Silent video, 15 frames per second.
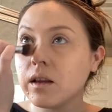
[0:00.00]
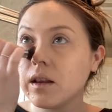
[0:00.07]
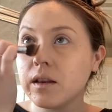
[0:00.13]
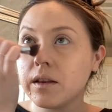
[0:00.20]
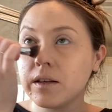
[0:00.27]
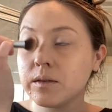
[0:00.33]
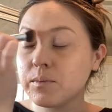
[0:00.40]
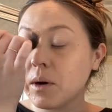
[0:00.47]

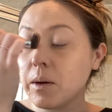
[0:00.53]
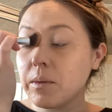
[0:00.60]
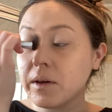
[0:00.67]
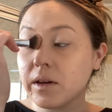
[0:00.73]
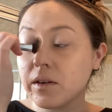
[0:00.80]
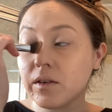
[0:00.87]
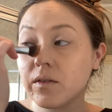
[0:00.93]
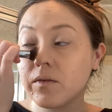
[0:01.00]
this probably
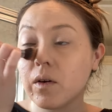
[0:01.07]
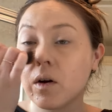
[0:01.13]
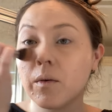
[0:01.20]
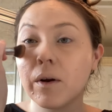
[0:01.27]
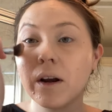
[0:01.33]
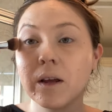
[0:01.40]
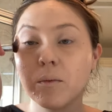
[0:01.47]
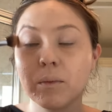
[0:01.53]
could have
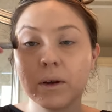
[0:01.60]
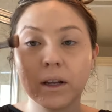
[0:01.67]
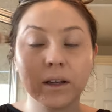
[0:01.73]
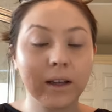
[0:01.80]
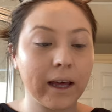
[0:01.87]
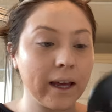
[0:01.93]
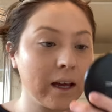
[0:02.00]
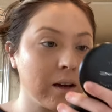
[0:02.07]
already been
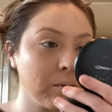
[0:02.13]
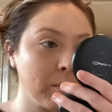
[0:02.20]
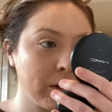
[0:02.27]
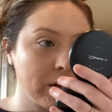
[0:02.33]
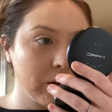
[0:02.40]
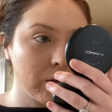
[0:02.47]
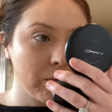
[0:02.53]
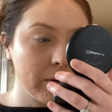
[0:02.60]
like my
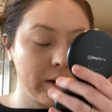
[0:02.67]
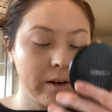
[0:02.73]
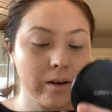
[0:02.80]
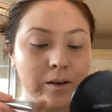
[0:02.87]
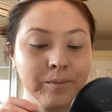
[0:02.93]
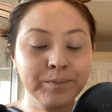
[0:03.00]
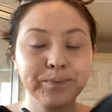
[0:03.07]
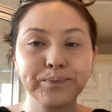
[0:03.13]

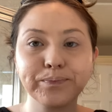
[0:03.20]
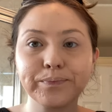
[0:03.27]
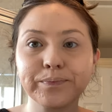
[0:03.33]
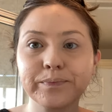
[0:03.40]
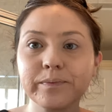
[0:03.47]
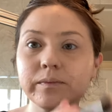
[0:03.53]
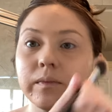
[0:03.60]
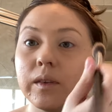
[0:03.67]
career.
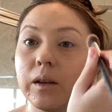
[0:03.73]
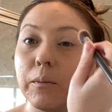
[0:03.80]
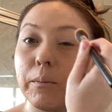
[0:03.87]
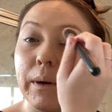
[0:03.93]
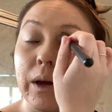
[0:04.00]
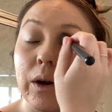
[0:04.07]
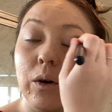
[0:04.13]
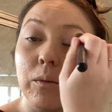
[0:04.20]

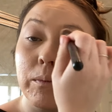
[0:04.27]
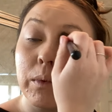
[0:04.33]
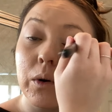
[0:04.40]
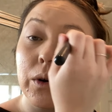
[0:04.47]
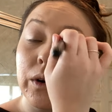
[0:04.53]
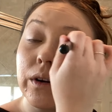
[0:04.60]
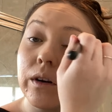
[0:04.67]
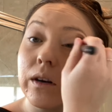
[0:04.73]
Pero
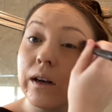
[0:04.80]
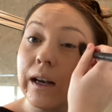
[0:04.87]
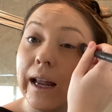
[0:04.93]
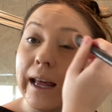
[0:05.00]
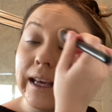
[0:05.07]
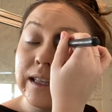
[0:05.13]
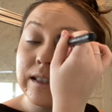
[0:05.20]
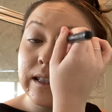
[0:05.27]
por
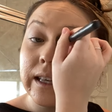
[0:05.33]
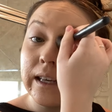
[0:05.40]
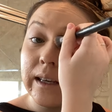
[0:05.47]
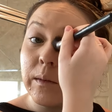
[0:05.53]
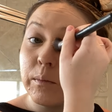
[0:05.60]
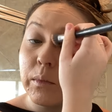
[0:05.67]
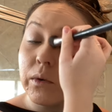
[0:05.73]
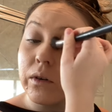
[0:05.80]

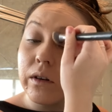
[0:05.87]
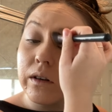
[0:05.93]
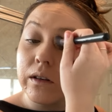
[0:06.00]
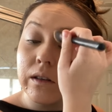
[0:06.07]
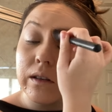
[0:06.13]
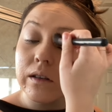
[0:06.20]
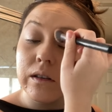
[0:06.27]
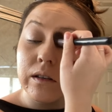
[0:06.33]
lazy, por
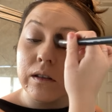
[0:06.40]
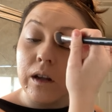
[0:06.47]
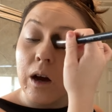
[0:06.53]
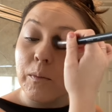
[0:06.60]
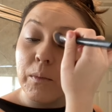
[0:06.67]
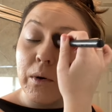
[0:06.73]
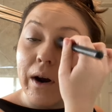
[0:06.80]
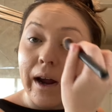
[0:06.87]

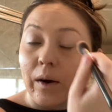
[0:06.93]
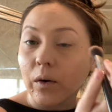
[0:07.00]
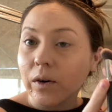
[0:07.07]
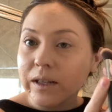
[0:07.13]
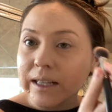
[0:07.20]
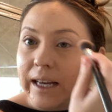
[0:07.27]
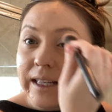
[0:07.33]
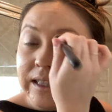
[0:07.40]
not
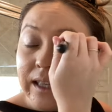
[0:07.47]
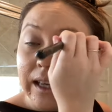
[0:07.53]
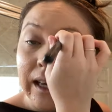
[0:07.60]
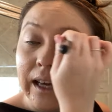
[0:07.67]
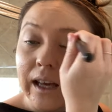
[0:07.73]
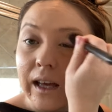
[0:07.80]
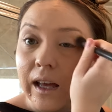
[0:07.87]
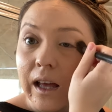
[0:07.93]
prioritizing
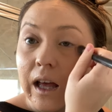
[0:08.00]
it,